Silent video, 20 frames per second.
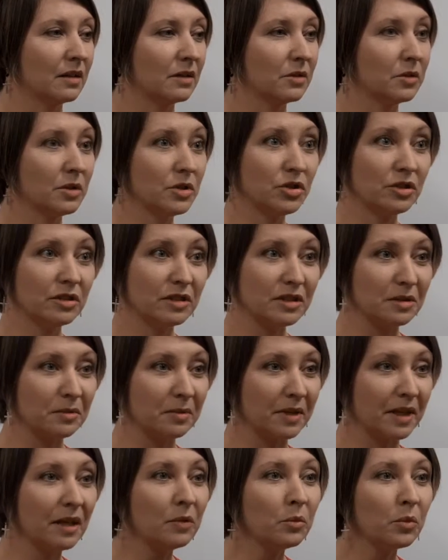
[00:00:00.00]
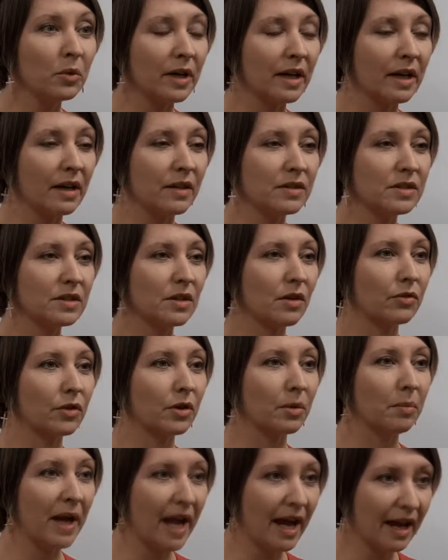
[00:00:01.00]
Christians to begin with. So
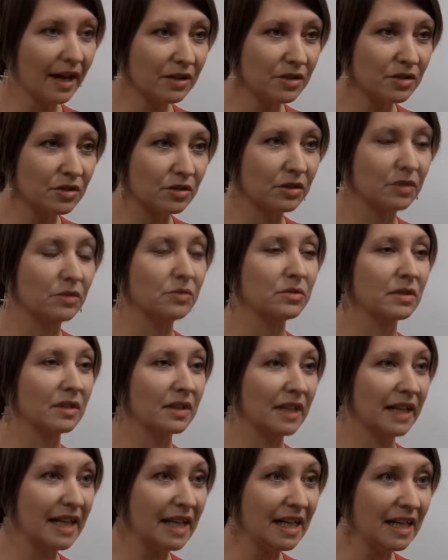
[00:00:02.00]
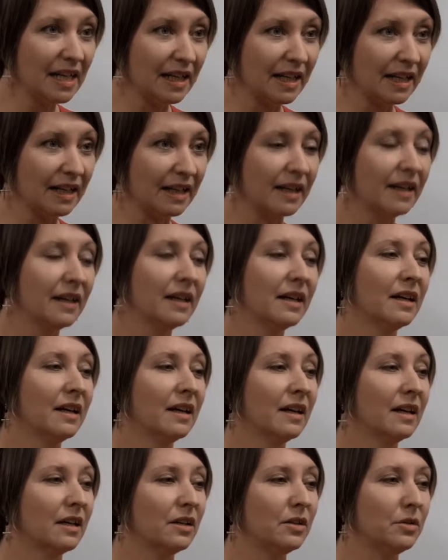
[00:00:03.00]
for a pastor who's leading,
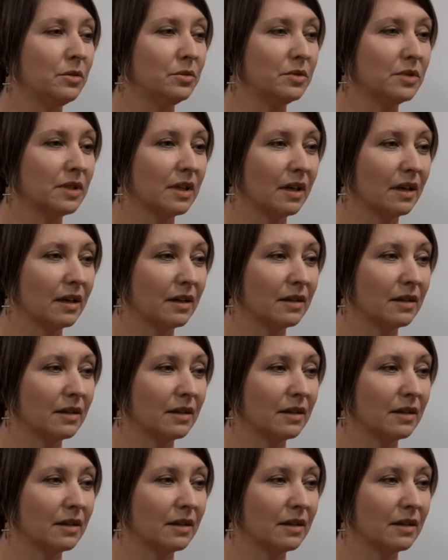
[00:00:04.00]
who's